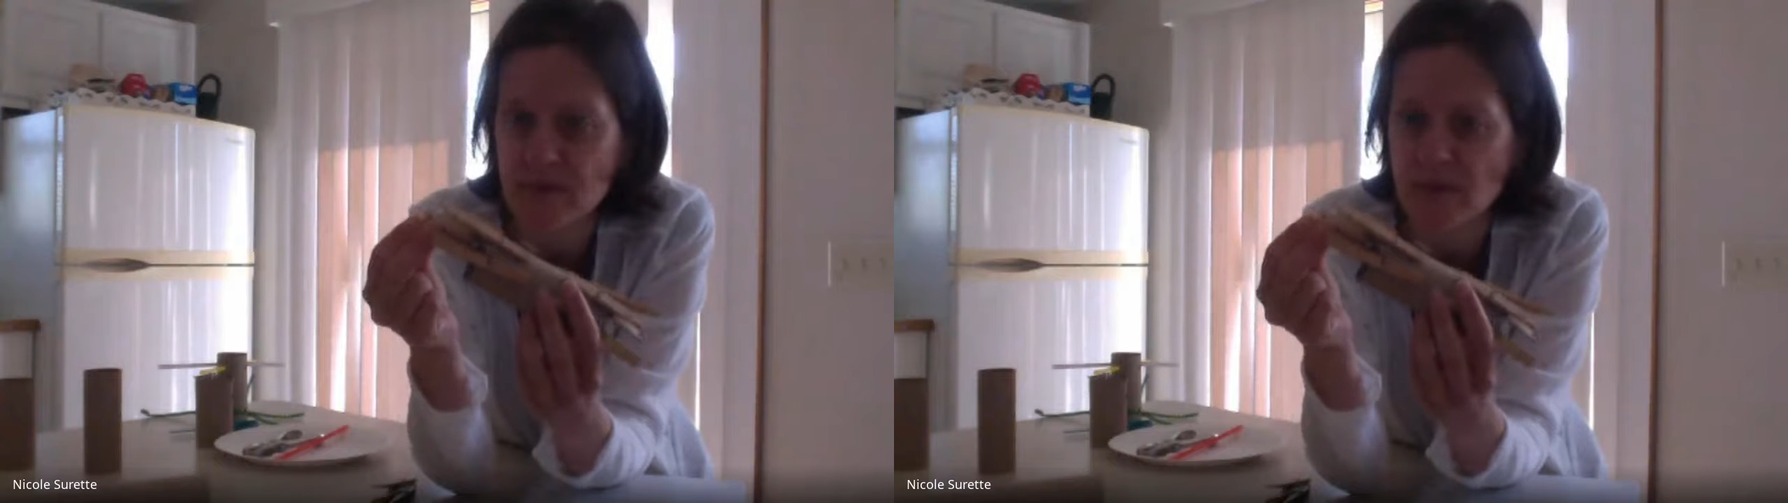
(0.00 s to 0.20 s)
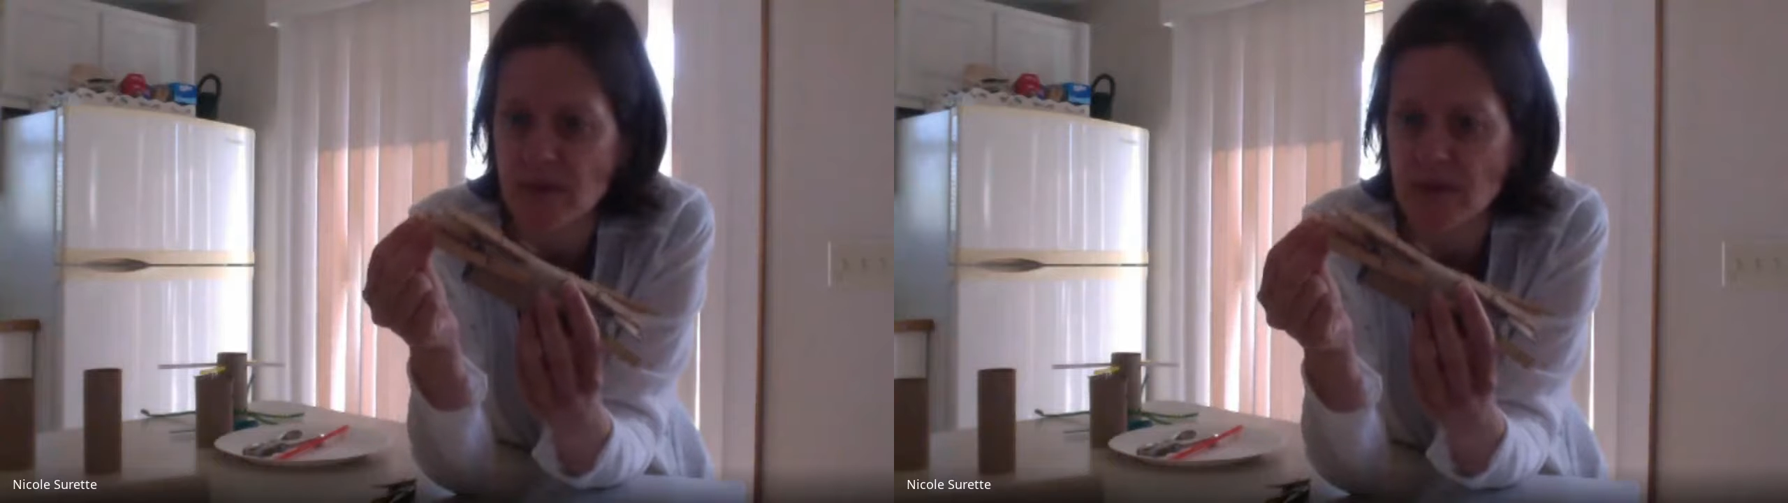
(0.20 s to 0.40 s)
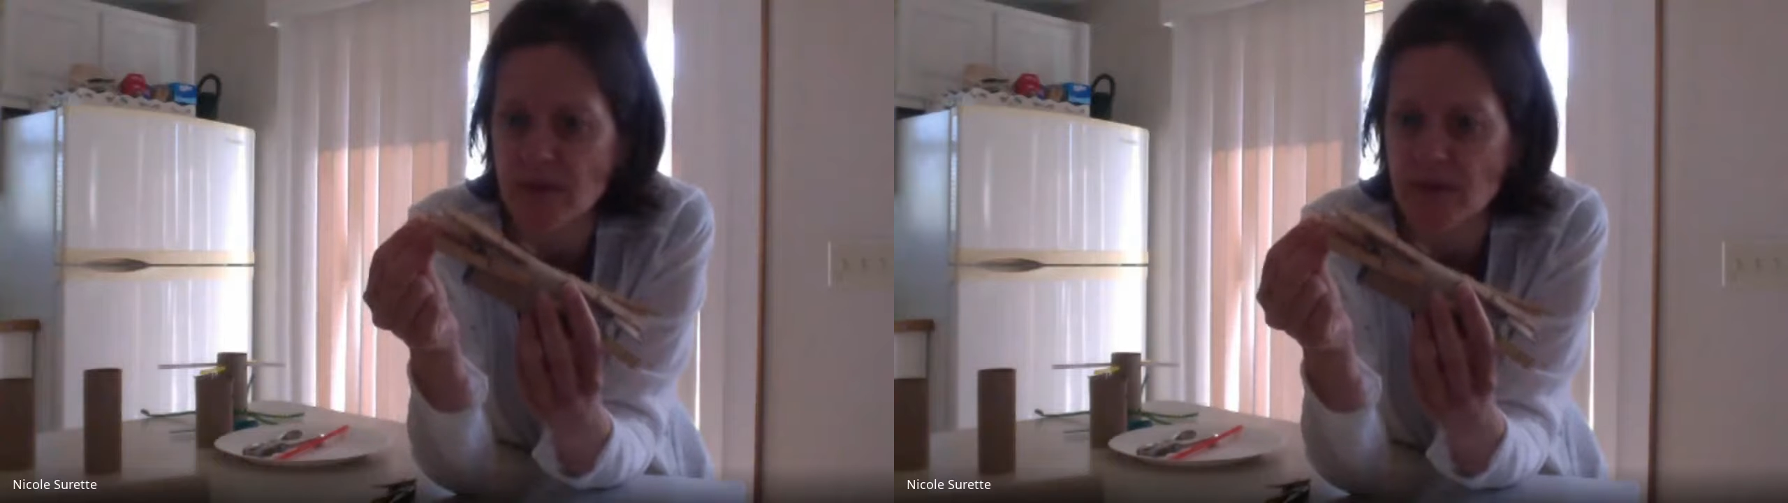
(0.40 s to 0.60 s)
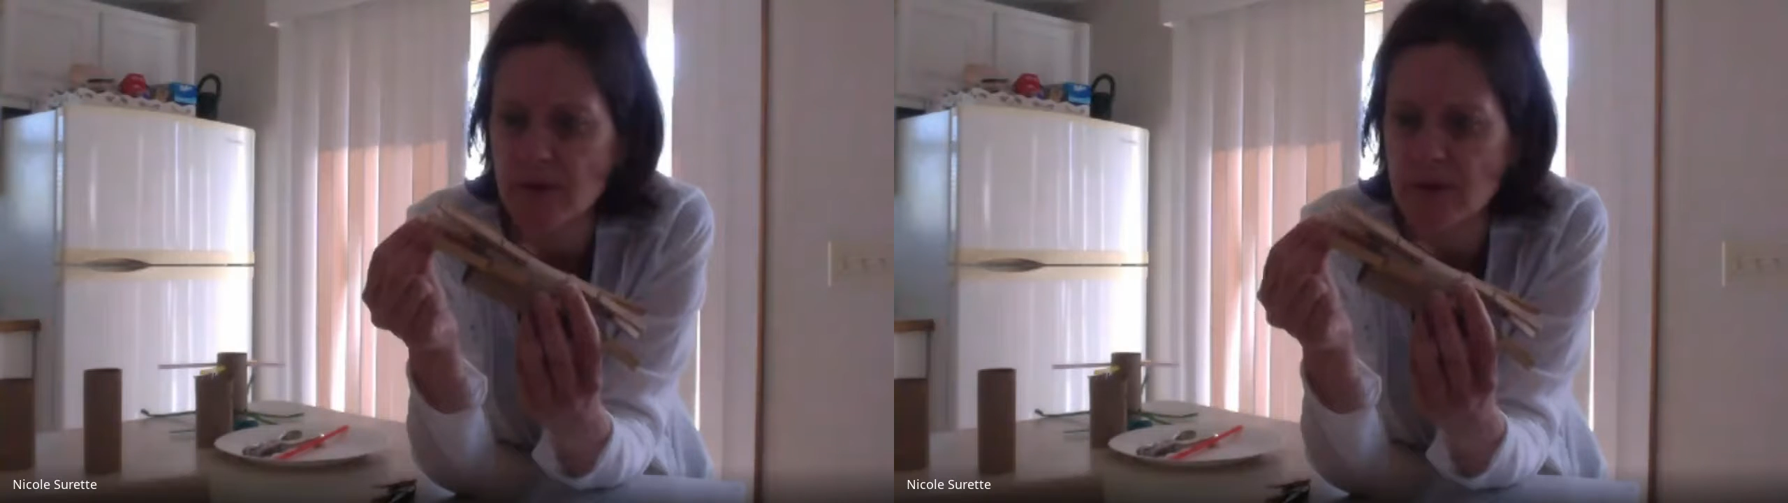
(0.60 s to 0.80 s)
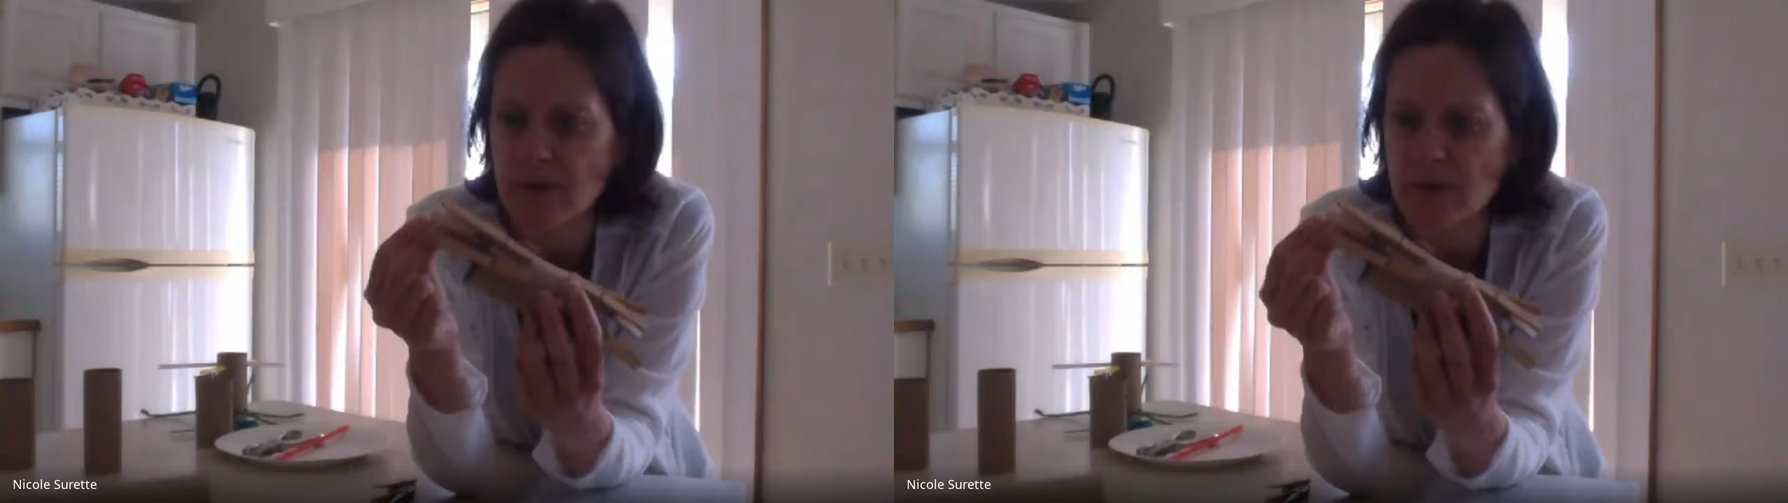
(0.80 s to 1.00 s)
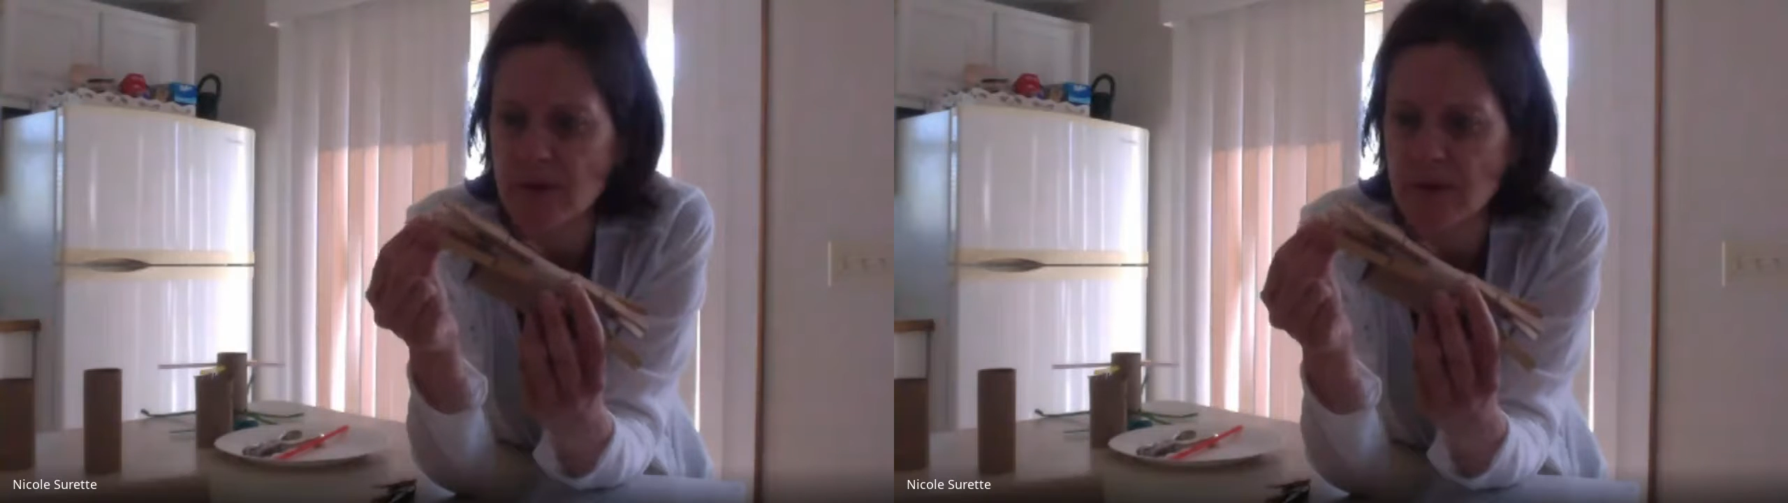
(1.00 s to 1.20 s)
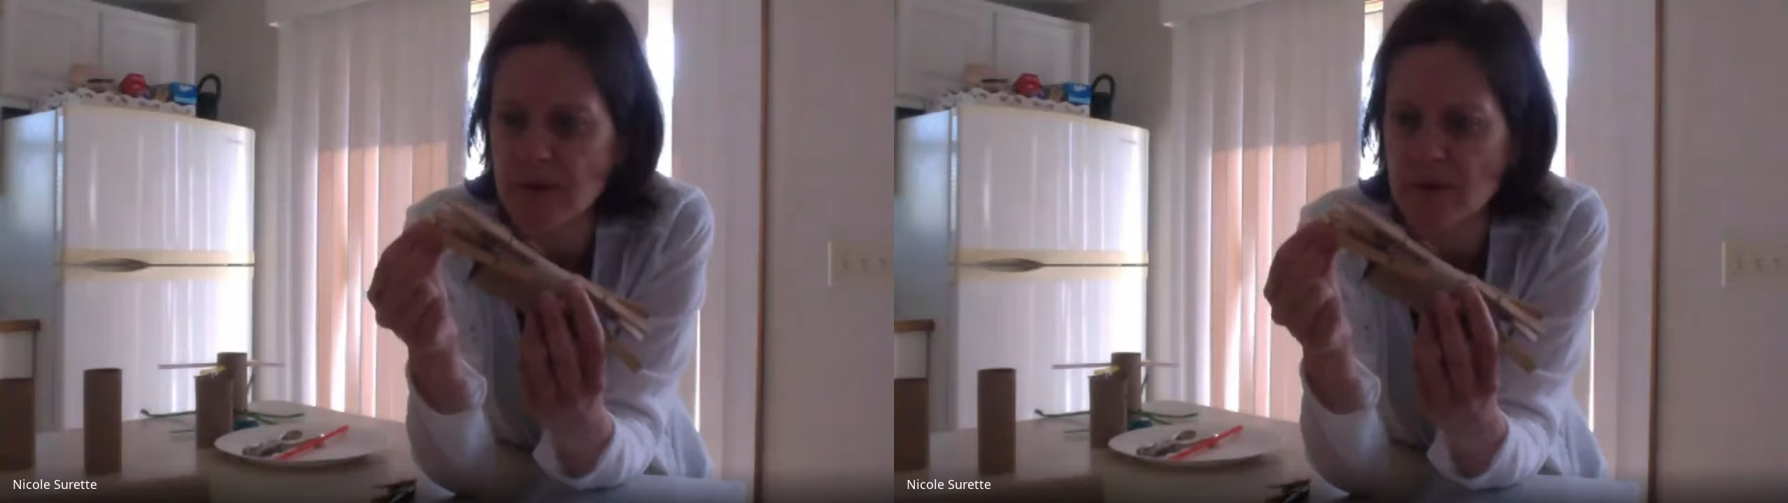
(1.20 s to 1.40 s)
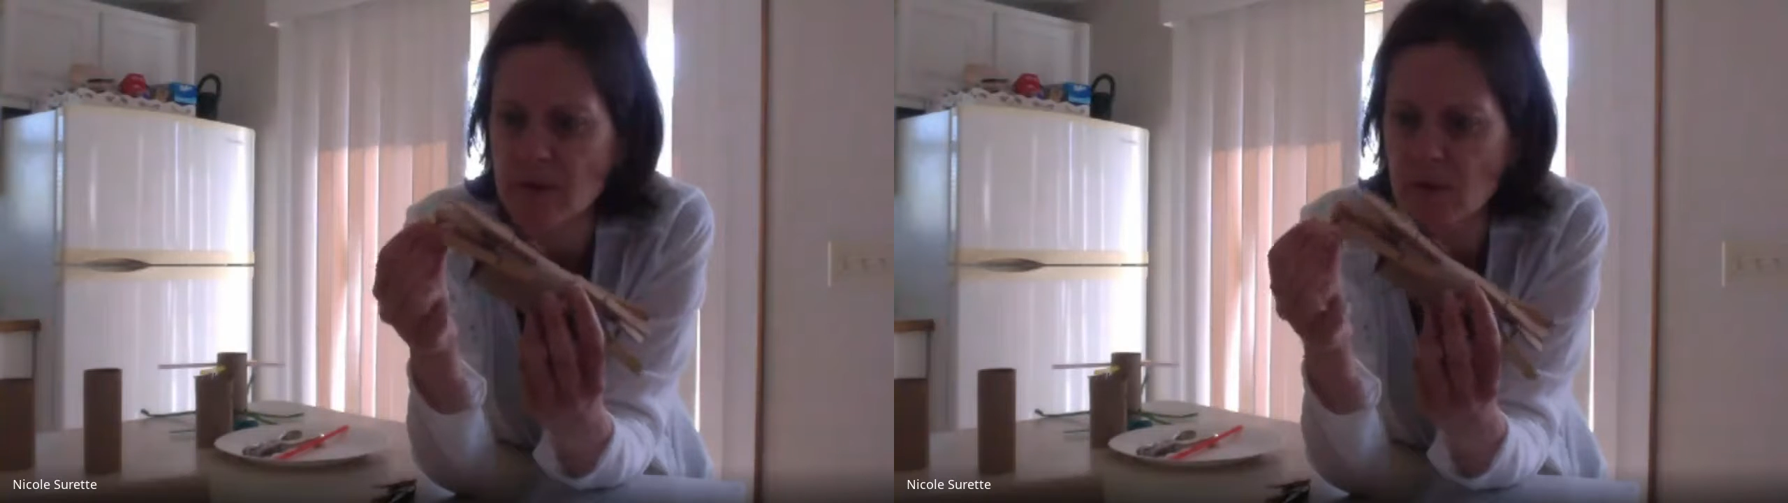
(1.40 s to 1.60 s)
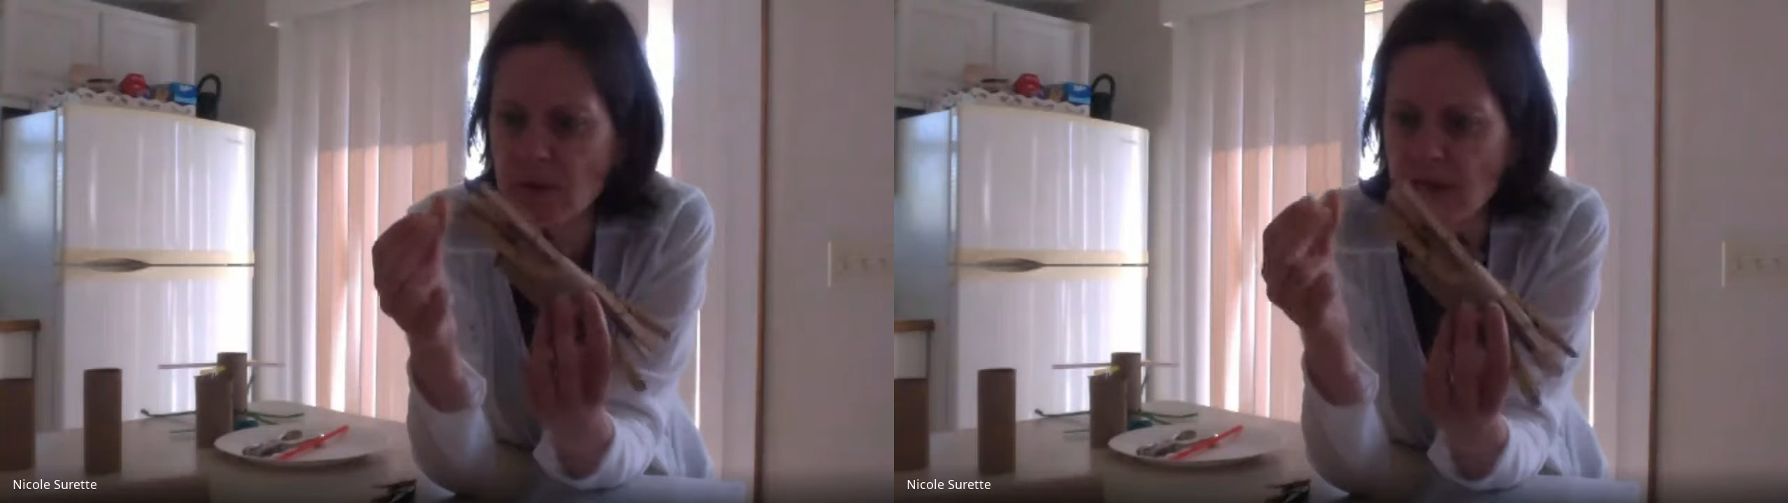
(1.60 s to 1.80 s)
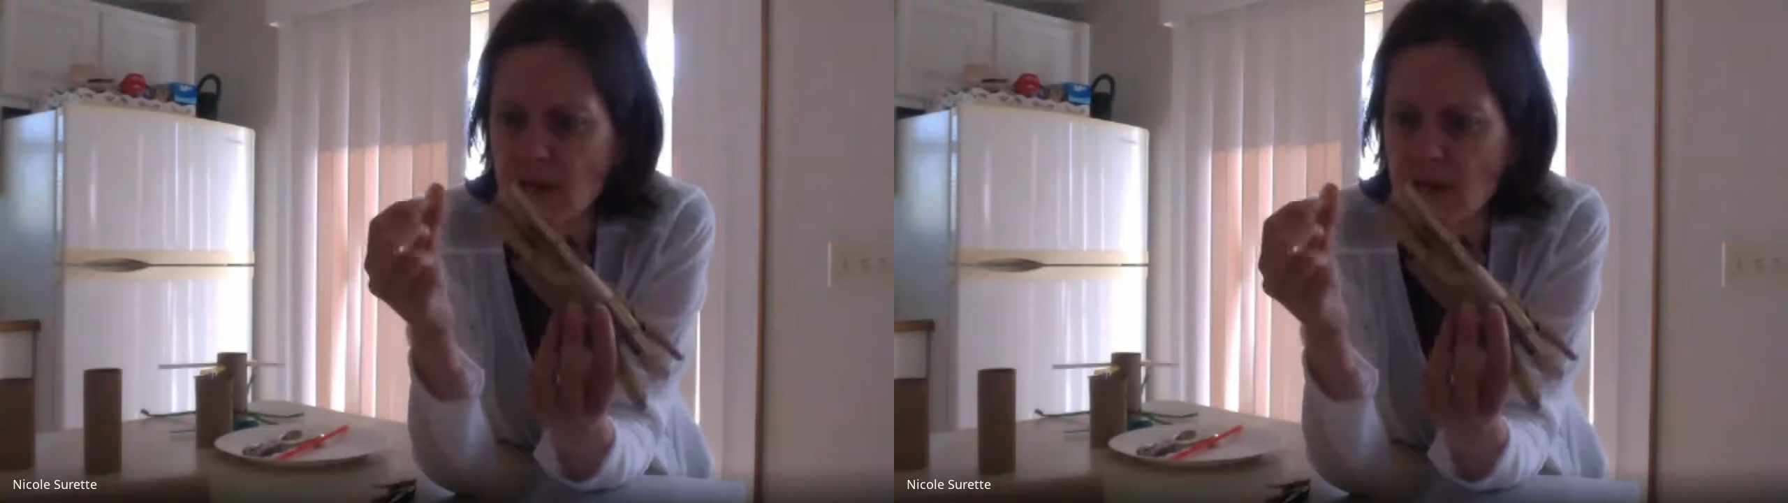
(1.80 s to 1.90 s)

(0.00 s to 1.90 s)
So working